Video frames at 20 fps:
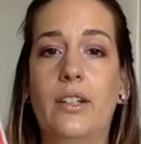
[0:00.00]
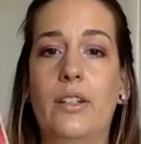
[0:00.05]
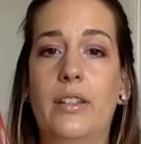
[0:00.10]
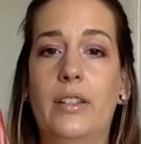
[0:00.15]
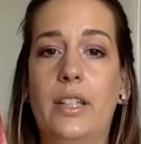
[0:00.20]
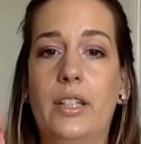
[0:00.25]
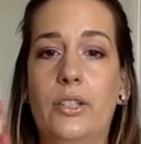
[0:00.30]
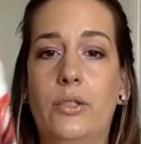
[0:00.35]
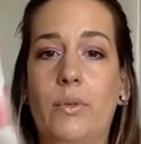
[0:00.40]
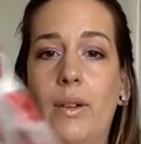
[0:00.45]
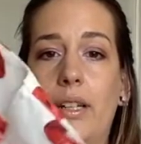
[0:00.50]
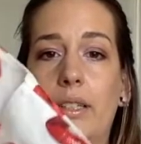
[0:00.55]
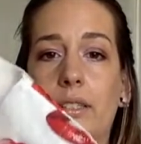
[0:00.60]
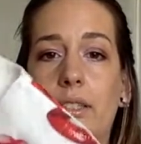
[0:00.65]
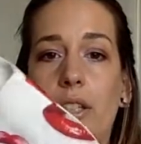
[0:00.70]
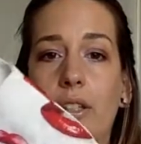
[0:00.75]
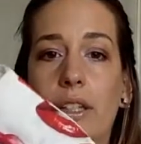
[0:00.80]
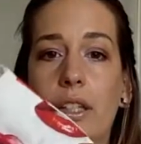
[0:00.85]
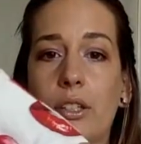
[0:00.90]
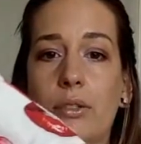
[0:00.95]
on this one.
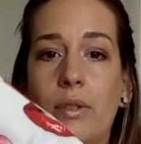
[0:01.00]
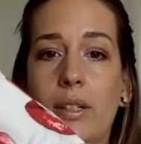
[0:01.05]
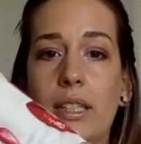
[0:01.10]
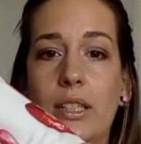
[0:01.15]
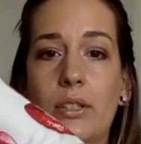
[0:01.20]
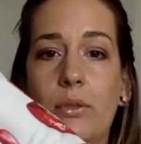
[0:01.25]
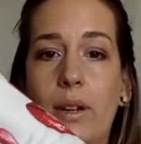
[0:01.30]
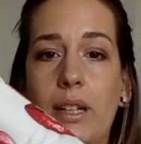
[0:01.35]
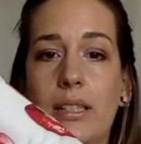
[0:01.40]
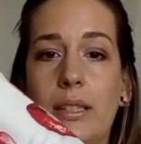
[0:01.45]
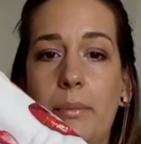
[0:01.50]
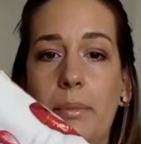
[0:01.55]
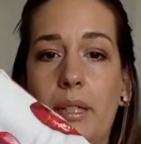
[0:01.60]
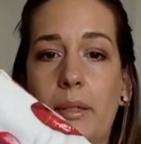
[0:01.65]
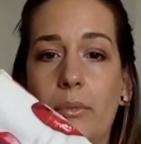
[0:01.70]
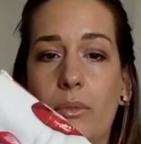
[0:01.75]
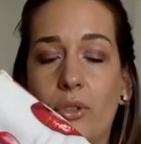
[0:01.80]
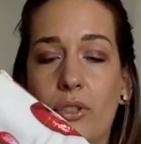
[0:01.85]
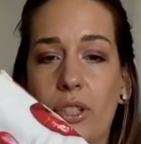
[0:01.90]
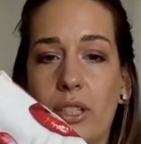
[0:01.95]
So this one is quite a bit
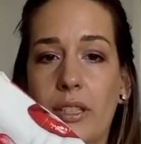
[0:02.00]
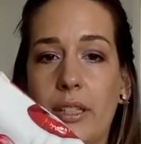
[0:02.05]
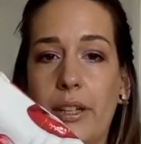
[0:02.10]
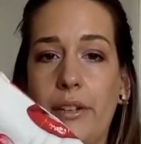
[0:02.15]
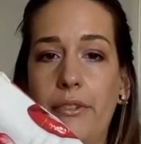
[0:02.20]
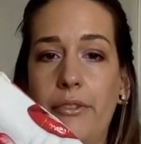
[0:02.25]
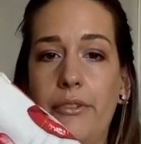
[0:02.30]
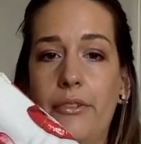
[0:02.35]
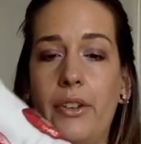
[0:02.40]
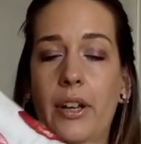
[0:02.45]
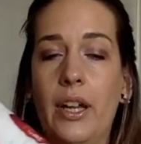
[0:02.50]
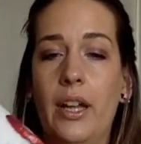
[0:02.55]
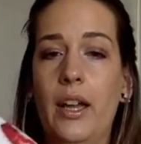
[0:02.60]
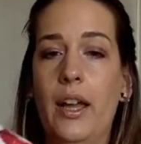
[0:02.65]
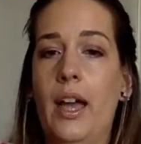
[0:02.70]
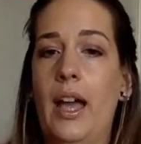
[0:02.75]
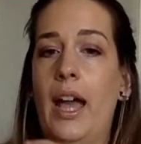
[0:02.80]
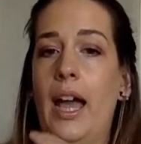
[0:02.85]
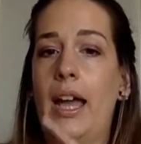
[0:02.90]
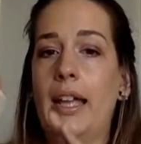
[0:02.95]
more stiff,
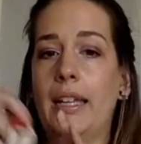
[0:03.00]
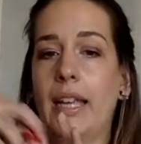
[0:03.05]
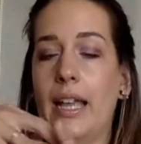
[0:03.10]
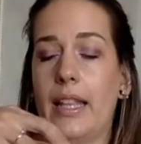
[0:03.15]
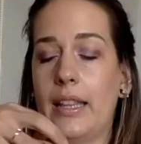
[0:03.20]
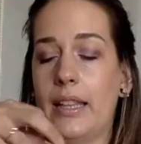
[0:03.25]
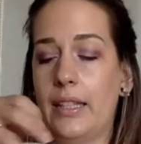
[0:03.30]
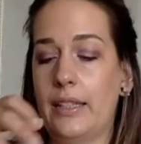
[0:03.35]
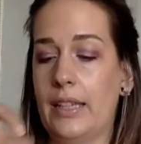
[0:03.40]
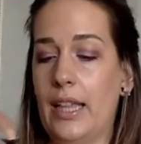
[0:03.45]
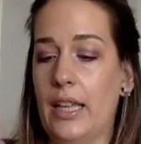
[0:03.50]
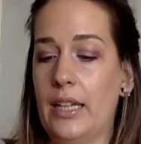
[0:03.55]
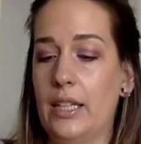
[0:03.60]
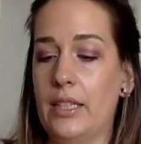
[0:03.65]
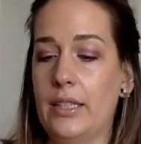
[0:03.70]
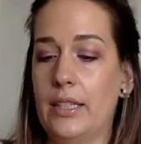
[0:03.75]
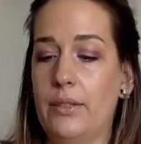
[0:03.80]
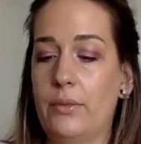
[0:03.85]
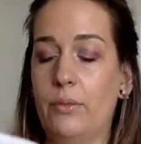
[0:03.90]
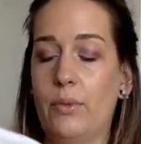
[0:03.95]
and that
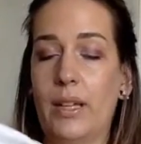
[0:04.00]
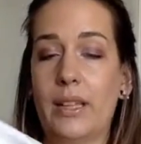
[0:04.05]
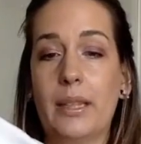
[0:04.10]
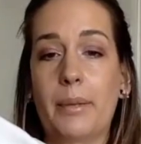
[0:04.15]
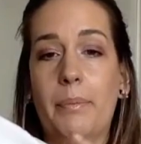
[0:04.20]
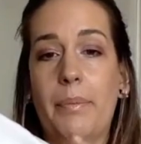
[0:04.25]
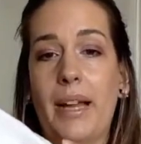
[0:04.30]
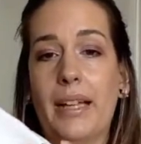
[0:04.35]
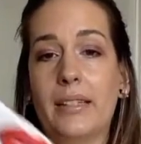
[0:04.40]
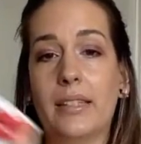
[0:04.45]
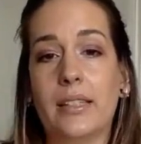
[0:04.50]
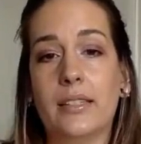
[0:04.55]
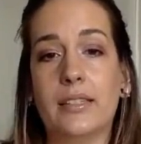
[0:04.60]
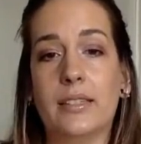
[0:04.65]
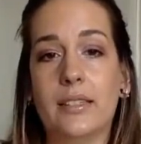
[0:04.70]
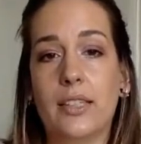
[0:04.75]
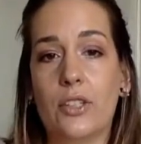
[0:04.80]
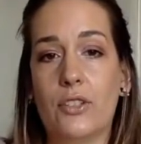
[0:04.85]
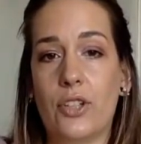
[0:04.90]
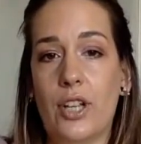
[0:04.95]
is what the pattern
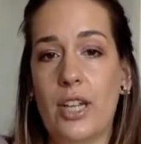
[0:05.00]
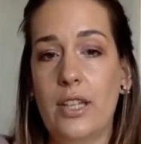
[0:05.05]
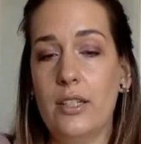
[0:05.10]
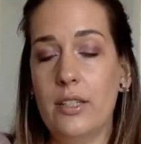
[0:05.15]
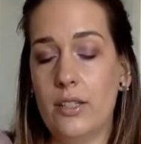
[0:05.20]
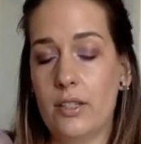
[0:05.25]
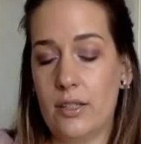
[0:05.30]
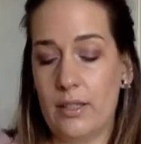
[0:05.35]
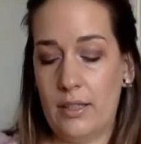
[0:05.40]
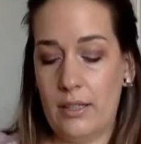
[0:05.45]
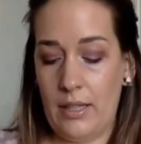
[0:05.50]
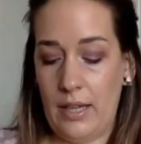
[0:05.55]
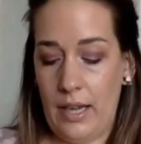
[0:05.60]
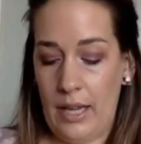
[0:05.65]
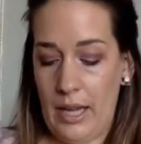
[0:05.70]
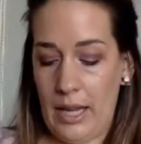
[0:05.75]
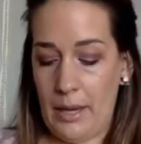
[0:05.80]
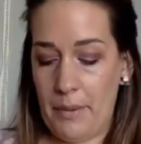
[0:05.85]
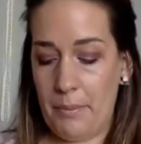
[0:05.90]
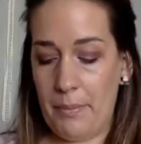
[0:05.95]
suggests.
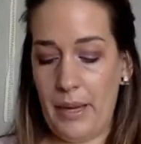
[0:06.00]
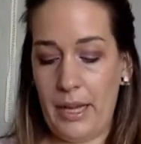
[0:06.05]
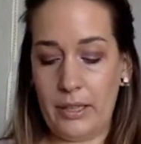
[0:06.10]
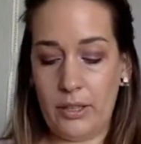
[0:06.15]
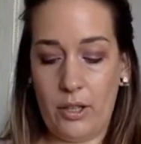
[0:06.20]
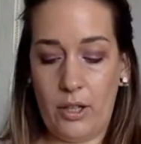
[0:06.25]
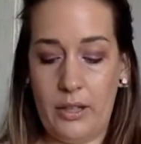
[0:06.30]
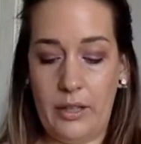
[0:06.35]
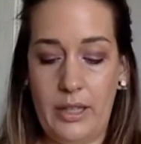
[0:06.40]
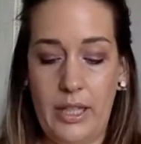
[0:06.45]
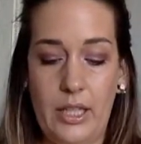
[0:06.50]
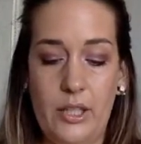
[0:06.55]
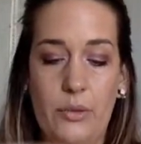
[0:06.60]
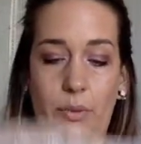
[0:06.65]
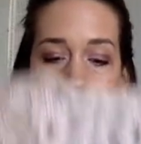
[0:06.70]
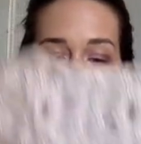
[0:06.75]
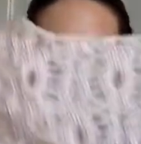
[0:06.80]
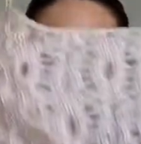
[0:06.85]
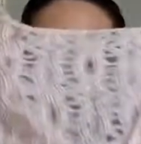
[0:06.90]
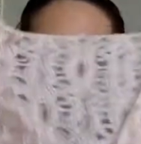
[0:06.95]
But on this
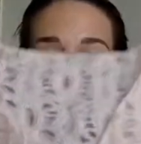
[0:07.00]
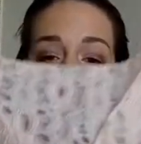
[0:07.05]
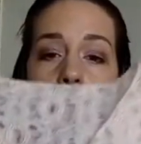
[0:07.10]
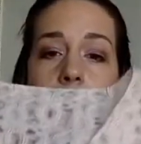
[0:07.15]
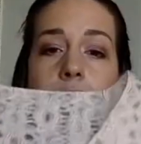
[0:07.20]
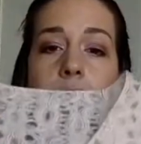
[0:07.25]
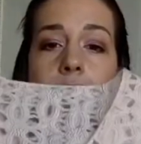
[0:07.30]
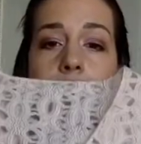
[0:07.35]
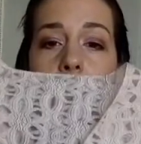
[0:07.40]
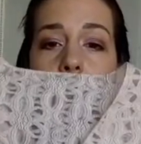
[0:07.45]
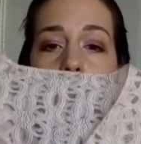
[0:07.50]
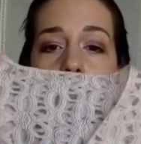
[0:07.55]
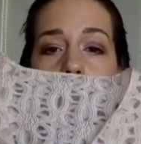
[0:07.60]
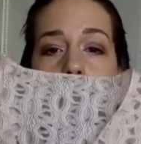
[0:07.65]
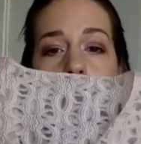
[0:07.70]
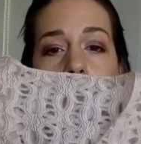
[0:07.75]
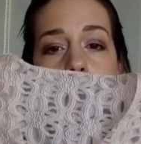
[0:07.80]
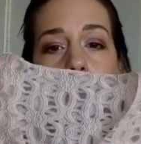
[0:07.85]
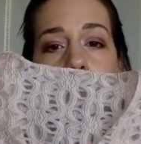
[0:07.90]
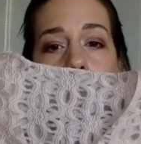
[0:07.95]
one, I didn't do
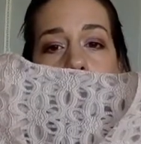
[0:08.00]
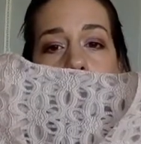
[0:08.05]
that.